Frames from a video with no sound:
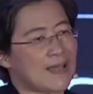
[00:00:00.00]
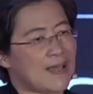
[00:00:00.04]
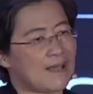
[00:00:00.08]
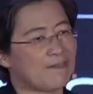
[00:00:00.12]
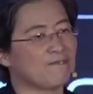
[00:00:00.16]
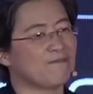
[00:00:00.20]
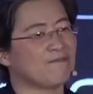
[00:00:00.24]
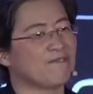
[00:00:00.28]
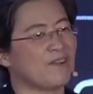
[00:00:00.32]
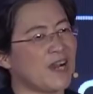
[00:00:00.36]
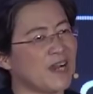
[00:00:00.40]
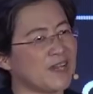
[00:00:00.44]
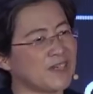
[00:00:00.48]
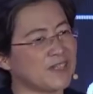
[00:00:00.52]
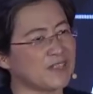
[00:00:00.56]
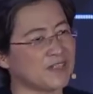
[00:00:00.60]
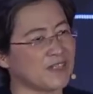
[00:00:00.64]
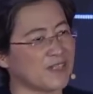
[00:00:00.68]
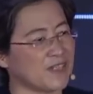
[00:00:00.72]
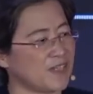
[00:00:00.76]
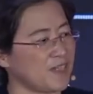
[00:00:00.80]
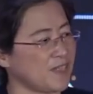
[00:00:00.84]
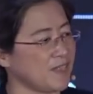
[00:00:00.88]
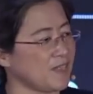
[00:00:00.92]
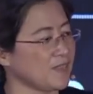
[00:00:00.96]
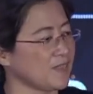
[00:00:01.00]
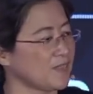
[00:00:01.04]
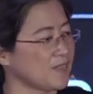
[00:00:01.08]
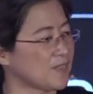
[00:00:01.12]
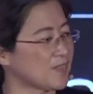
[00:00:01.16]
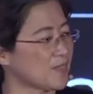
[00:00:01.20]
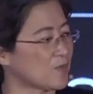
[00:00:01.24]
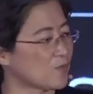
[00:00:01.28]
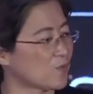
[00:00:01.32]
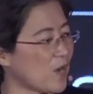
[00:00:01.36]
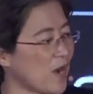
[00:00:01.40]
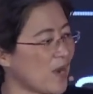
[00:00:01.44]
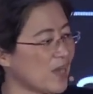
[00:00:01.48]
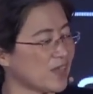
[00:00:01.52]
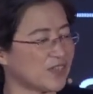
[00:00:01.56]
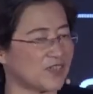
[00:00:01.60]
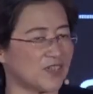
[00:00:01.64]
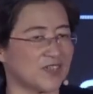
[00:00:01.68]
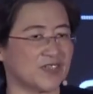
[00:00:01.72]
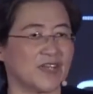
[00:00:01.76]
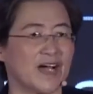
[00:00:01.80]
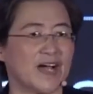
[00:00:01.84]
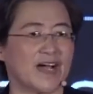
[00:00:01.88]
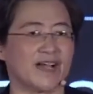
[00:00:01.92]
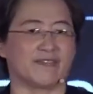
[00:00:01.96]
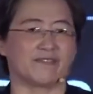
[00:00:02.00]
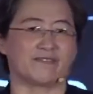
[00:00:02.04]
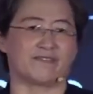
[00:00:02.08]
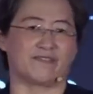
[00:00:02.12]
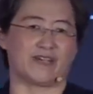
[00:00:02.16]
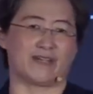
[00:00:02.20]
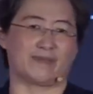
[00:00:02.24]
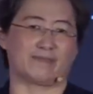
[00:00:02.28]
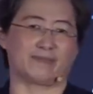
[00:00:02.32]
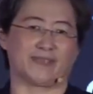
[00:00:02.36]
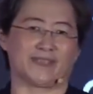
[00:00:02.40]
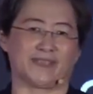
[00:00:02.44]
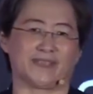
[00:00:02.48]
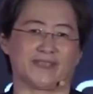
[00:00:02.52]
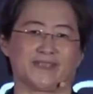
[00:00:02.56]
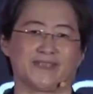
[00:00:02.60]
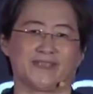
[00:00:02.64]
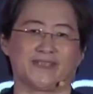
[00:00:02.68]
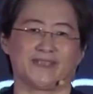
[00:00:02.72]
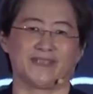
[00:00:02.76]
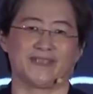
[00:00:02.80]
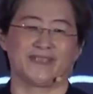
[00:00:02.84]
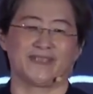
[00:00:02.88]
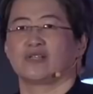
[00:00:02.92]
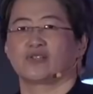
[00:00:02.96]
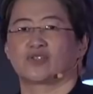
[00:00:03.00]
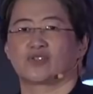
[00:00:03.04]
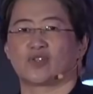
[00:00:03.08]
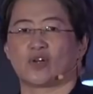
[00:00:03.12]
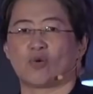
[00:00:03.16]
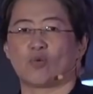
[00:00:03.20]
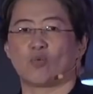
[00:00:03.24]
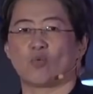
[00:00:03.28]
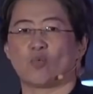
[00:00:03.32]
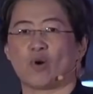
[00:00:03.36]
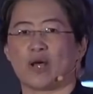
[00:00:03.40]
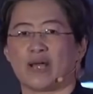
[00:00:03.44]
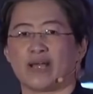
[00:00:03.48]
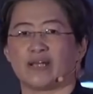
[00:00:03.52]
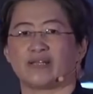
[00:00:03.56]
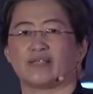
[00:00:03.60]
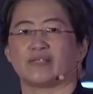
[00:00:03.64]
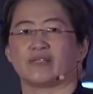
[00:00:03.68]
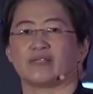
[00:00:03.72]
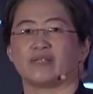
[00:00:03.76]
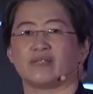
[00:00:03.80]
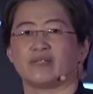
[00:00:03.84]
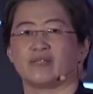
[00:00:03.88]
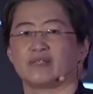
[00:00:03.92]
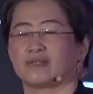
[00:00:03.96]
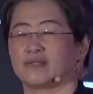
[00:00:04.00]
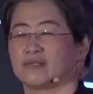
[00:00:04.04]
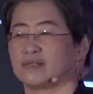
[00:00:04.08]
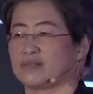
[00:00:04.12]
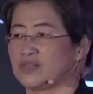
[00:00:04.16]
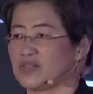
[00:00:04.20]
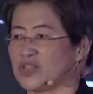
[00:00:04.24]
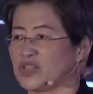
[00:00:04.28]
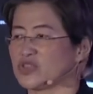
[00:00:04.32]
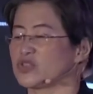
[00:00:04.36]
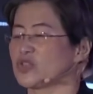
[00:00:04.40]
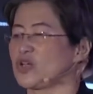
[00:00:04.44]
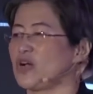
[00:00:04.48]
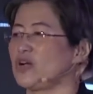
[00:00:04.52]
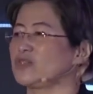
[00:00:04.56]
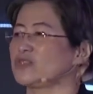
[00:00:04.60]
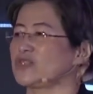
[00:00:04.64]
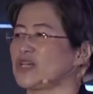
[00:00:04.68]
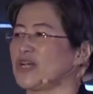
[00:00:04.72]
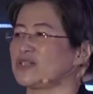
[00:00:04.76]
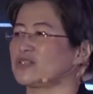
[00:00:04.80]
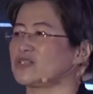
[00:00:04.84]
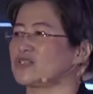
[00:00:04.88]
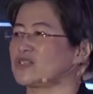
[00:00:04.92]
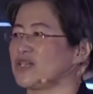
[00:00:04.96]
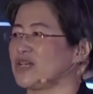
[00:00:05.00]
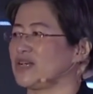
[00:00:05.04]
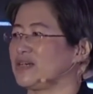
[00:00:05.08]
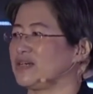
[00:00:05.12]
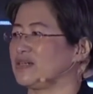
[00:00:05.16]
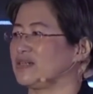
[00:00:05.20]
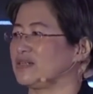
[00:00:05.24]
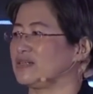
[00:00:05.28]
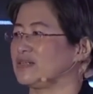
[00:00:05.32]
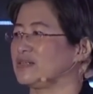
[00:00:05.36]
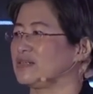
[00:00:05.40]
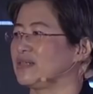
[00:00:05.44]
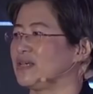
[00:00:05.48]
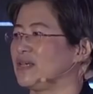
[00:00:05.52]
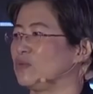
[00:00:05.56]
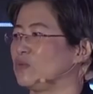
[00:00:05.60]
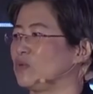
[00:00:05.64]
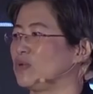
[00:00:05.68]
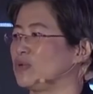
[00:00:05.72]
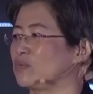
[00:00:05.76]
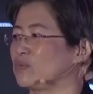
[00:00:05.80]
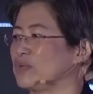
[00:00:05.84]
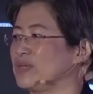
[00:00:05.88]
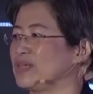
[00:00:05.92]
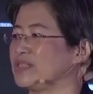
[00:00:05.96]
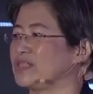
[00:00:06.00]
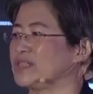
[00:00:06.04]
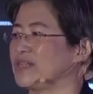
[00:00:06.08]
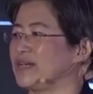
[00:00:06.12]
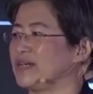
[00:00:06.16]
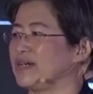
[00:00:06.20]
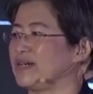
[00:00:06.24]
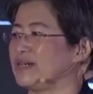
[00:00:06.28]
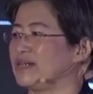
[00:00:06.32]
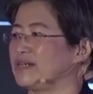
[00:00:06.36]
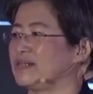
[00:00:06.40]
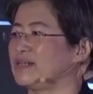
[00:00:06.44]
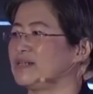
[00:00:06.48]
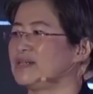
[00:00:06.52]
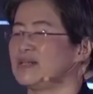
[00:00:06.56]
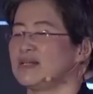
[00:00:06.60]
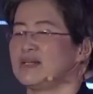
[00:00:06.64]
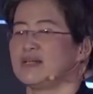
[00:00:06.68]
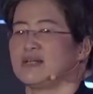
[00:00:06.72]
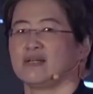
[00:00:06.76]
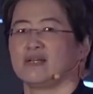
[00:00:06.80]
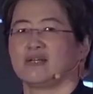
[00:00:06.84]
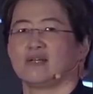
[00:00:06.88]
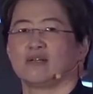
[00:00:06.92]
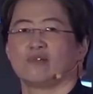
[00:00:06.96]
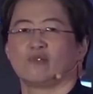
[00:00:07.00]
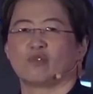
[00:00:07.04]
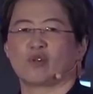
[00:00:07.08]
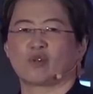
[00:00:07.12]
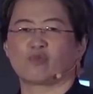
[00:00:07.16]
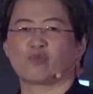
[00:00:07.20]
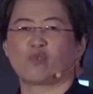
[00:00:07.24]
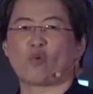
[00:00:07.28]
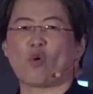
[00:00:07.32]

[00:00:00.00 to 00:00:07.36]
And finally, the Ryzen 9 family. So when this goes on sale, it will retail for